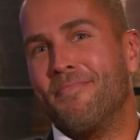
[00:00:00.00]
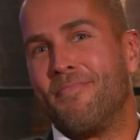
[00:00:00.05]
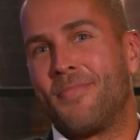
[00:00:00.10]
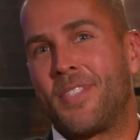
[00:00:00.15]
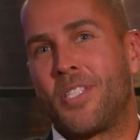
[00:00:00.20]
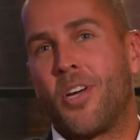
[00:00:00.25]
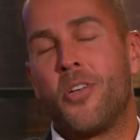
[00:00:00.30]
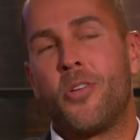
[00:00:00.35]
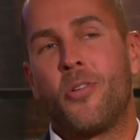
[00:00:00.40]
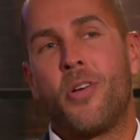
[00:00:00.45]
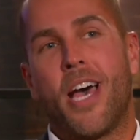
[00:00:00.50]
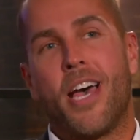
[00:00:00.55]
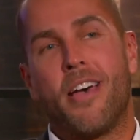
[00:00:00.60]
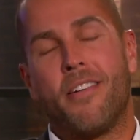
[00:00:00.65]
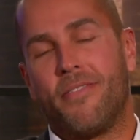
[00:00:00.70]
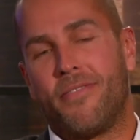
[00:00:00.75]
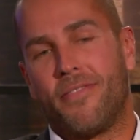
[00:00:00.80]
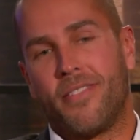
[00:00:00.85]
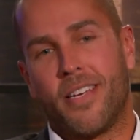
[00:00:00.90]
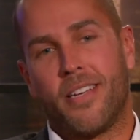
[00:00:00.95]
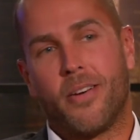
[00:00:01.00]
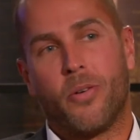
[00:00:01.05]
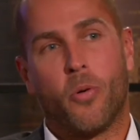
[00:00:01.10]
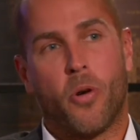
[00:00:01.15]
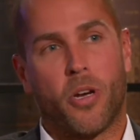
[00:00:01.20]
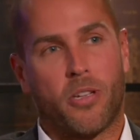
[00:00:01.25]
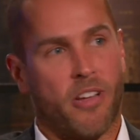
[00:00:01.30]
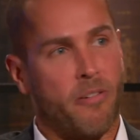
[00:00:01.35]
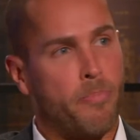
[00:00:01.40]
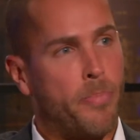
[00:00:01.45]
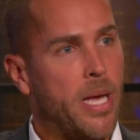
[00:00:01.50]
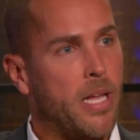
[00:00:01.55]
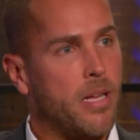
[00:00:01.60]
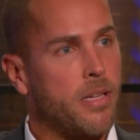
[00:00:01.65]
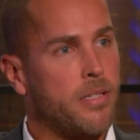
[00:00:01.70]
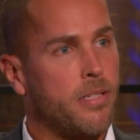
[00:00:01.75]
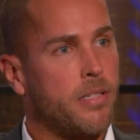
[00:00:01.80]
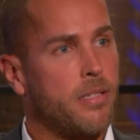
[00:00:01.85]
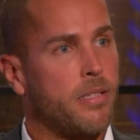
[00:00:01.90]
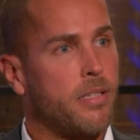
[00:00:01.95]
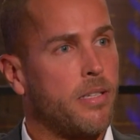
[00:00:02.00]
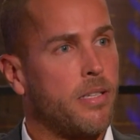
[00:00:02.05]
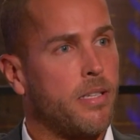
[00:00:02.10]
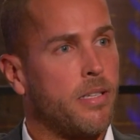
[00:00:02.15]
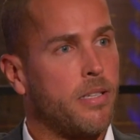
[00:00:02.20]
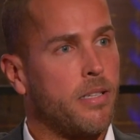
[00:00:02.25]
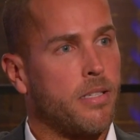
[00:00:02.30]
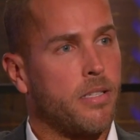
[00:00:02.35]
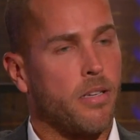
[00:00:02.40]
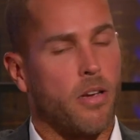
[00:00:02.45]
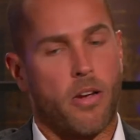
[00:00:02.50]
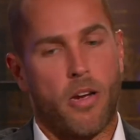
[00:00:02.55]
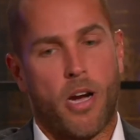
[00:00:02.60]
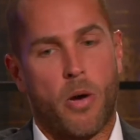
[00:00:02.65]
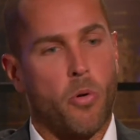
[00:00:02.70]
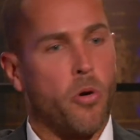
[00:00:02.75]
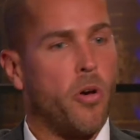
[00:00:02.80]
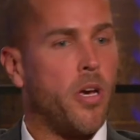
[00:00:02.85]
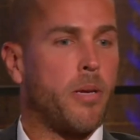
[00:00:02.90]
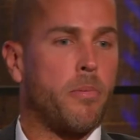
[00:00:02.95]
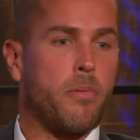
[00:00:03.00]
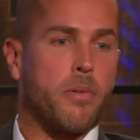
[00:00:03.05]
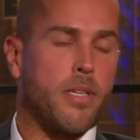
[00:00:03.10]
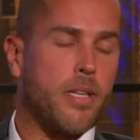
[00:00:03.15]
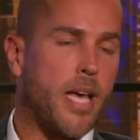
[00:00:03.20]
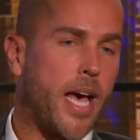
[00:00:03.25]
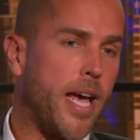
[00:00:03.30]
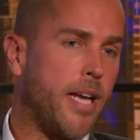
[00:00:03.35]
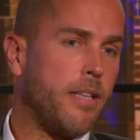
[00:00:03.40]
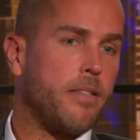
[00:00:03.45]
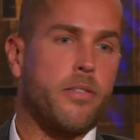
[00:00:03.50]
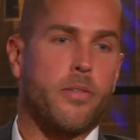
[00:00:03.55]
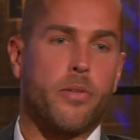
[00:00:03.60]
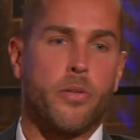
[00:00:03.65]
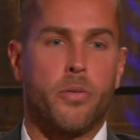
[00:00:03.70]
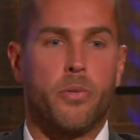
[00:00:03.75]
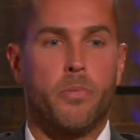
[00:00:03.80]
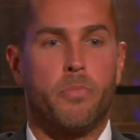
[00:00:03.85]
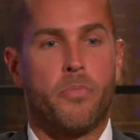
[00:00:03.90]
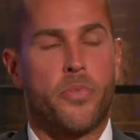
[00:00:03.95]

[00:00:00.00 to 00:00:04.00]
So I do have work-life balance. So I work 8 till